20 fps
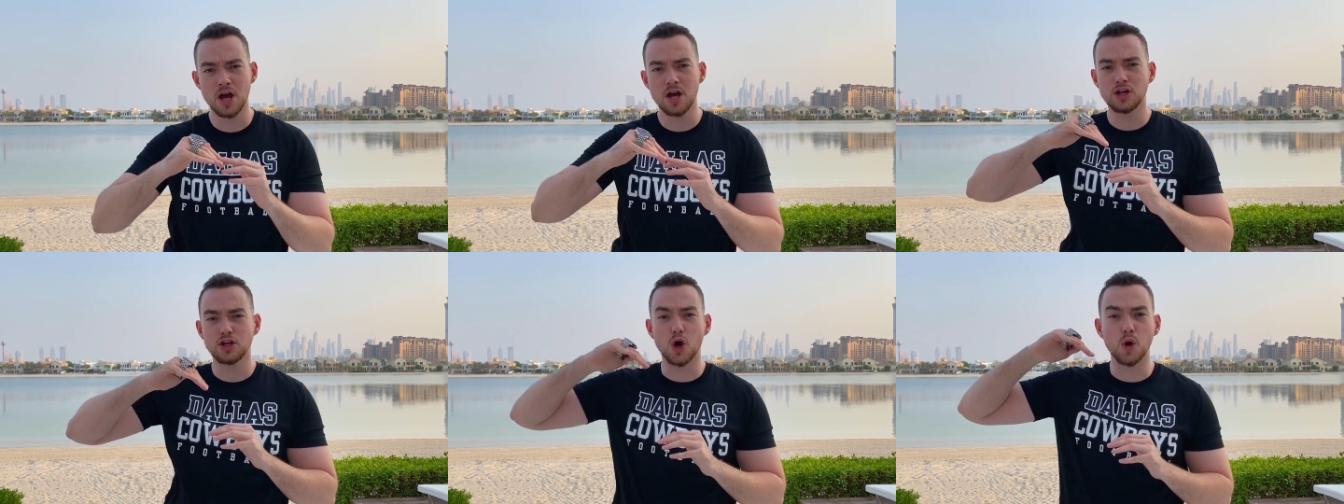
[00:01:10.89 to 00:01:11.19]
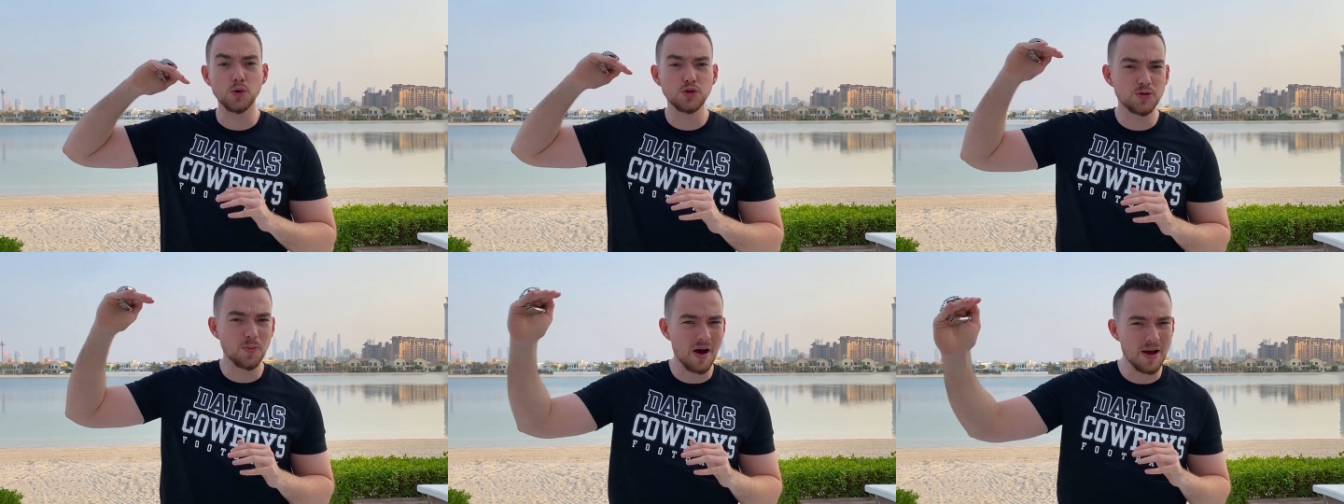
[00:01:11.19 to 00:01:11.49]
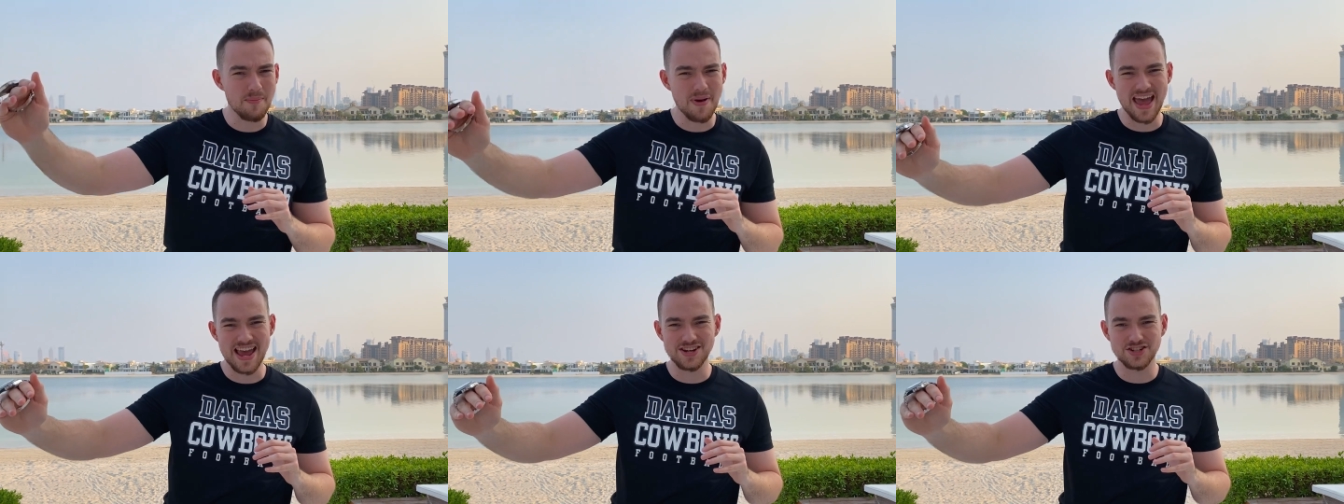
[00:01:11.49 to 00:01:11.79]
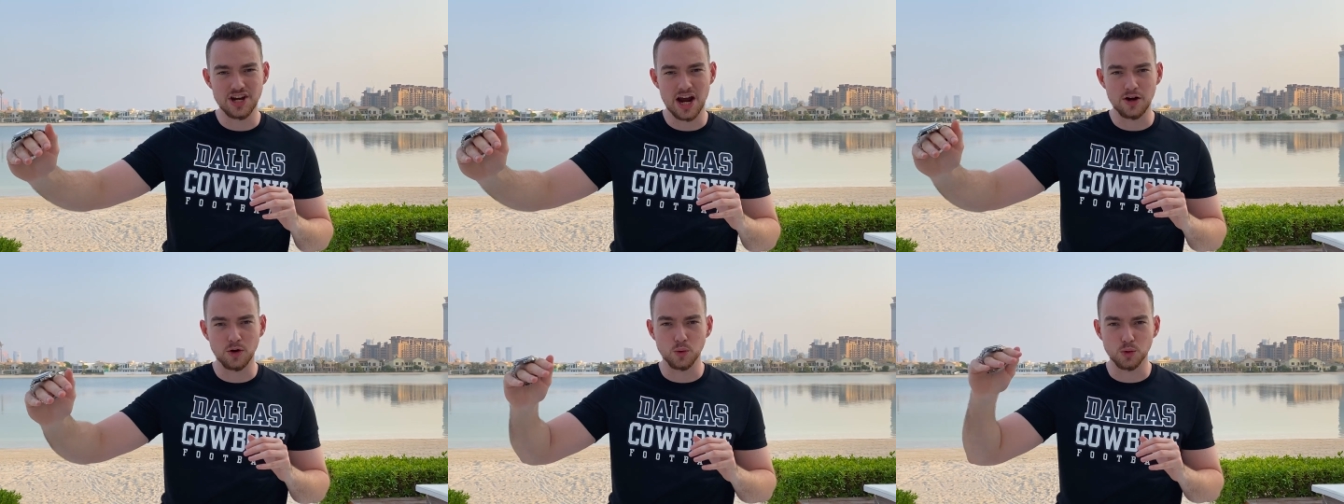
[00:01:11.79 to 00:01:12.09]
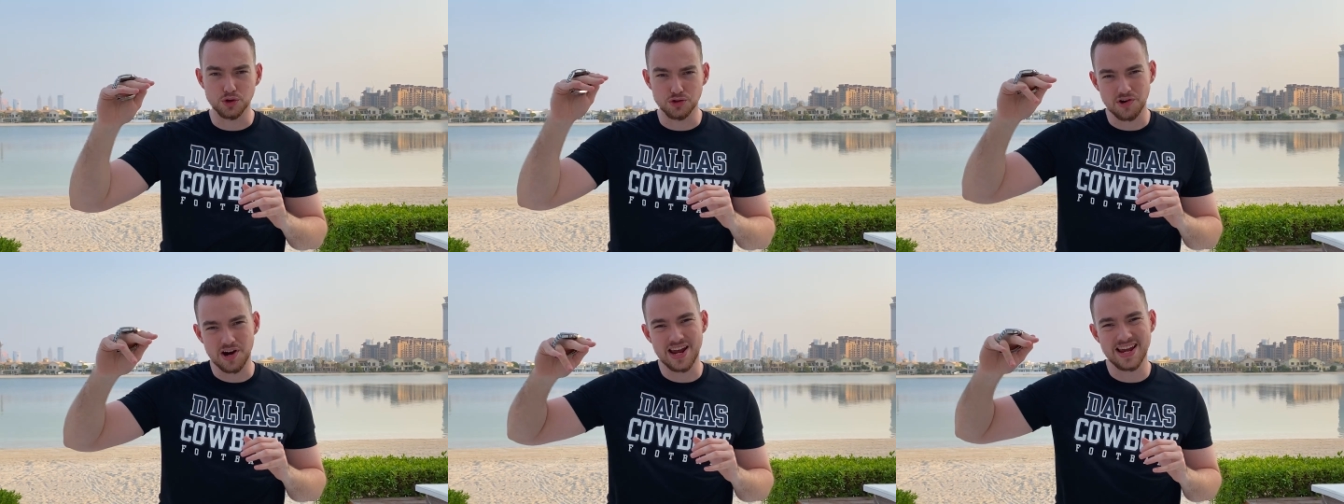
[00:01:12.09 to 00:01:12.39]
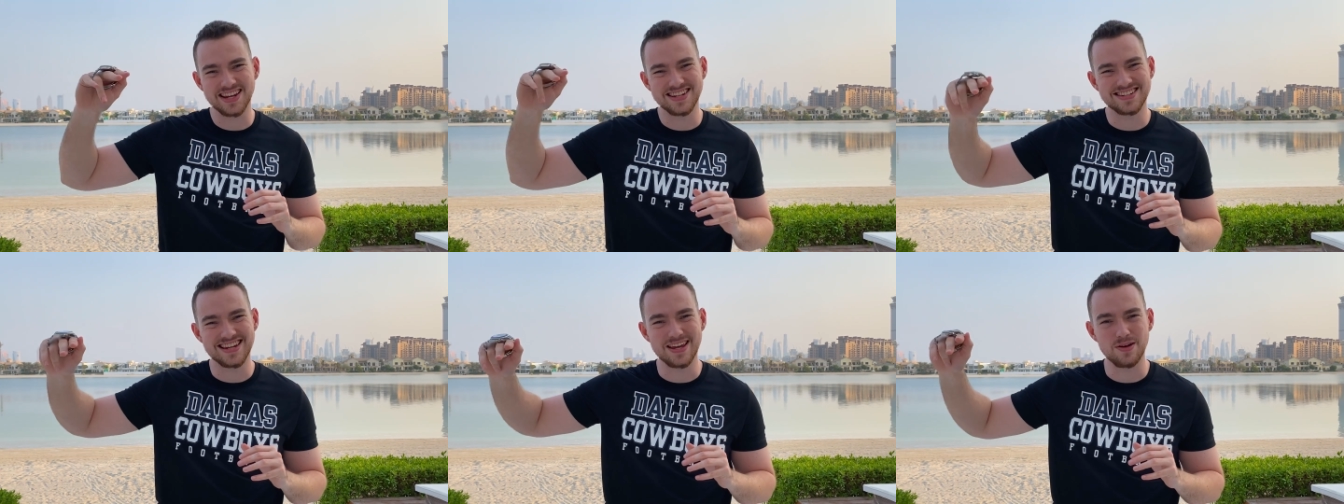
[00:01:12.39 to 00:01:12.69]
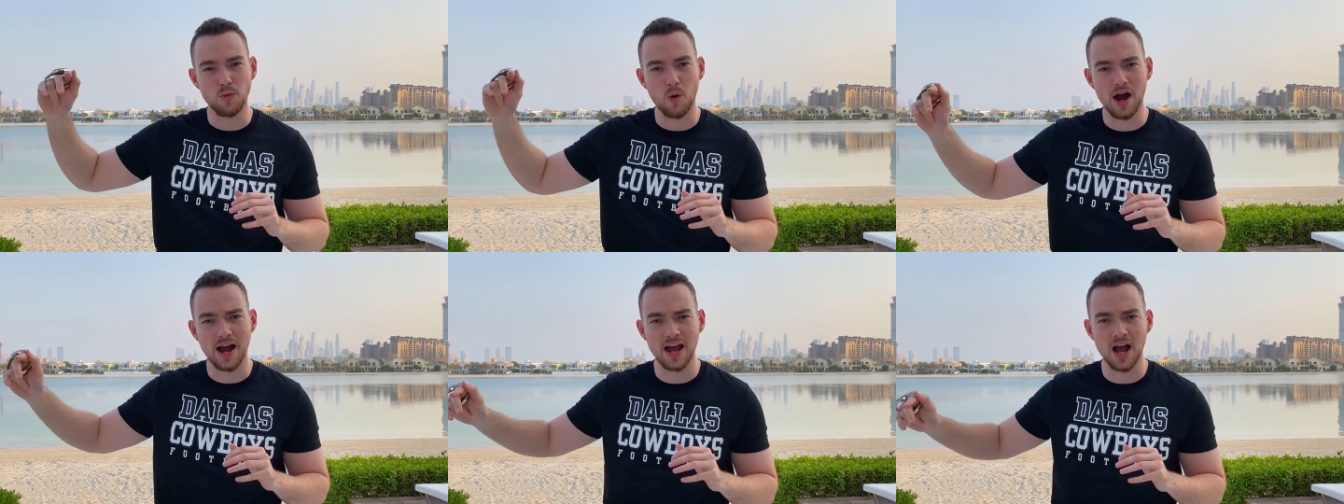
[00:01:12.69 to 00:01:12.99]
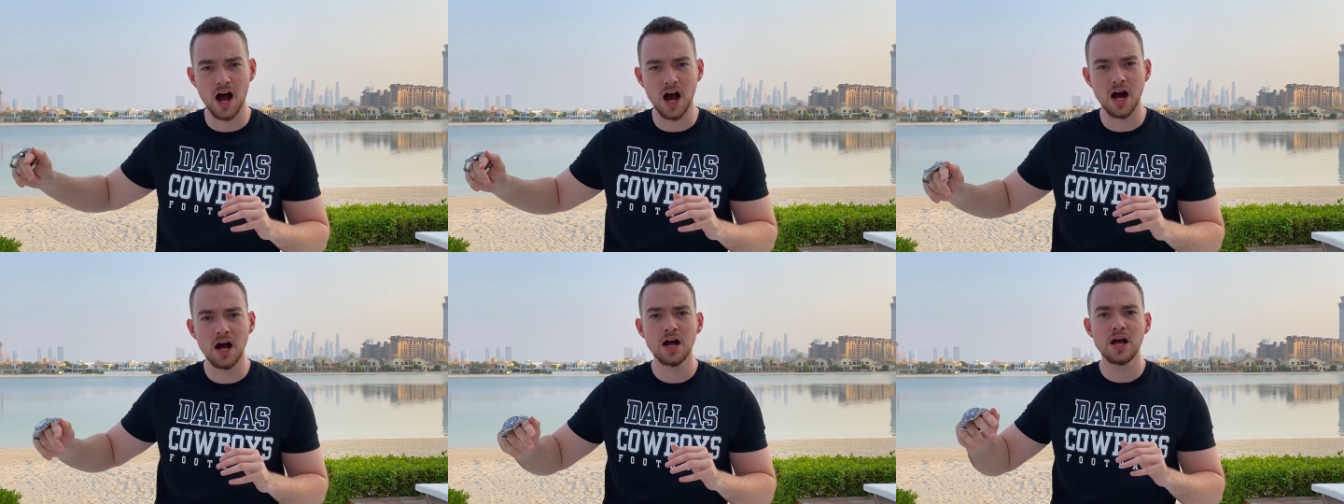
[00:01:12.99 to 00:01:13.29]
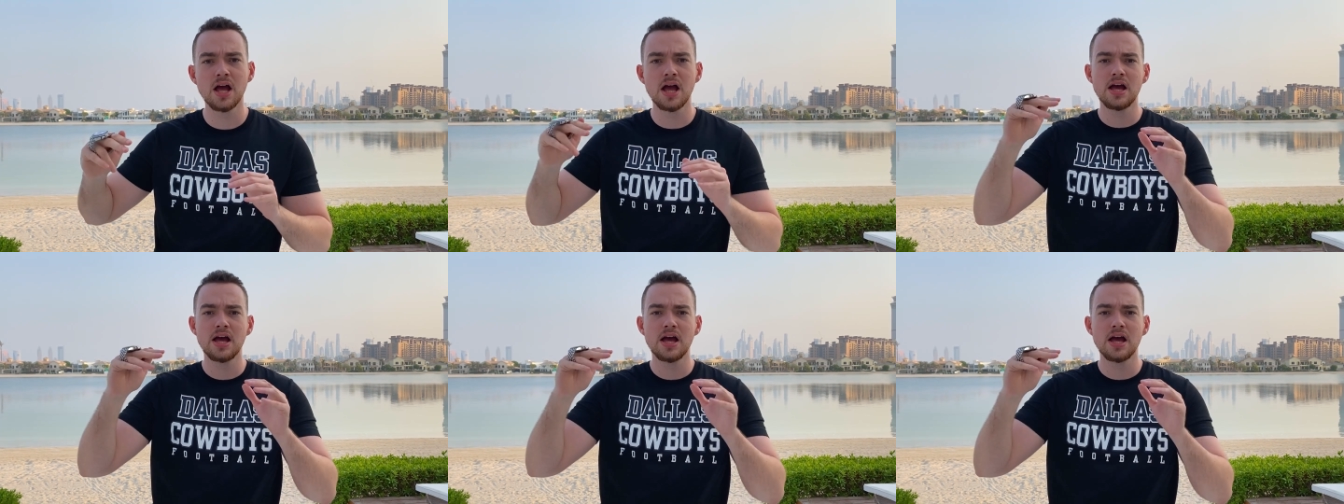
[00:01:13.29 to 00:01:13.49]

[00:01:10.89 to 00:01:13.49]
go to my main channel, Craig Tyr,